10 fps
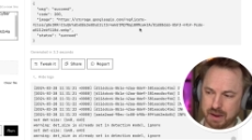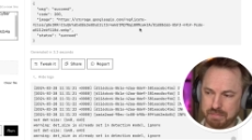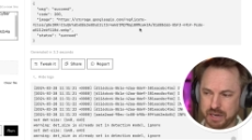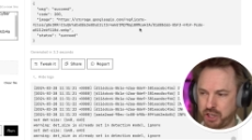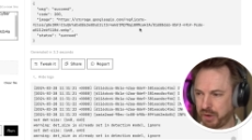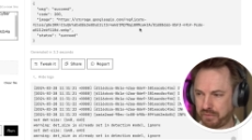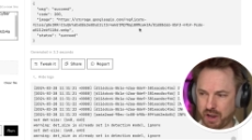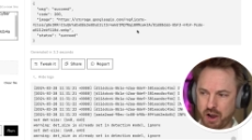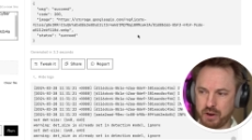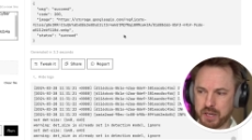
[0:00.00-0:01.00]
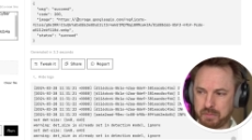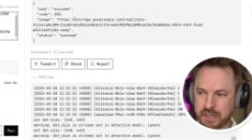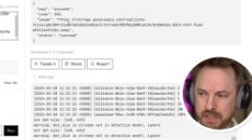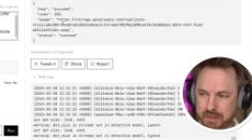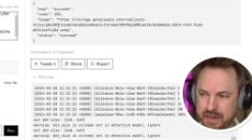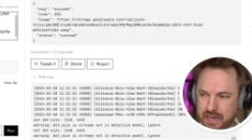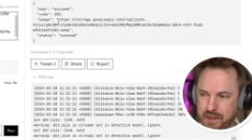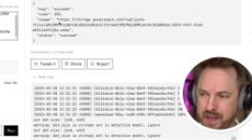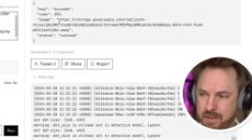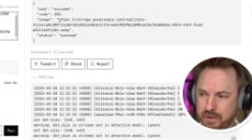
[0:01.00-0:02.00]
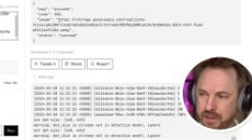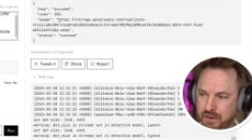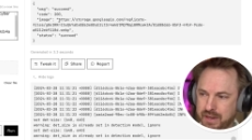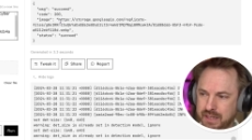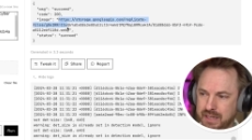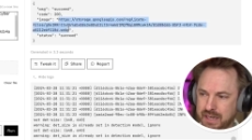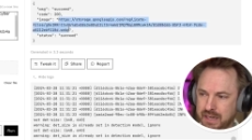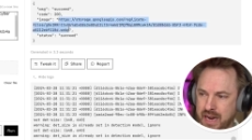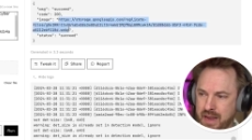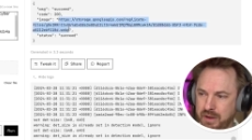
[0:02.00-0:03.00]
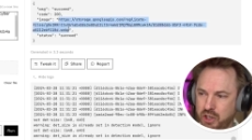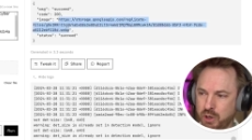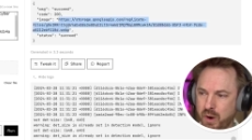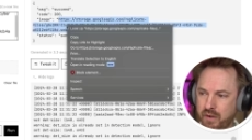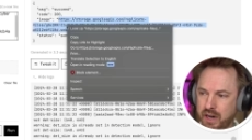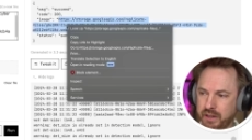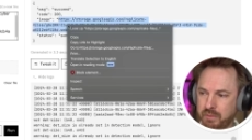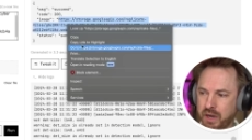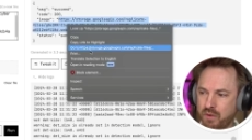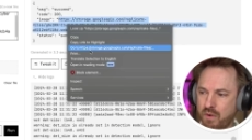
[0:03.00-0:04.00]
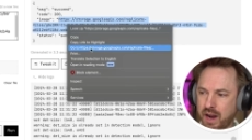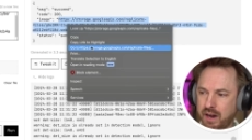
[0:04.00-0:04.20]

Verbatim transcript: a bunch of code has been spat out there, but there is indeed an image URL that we can right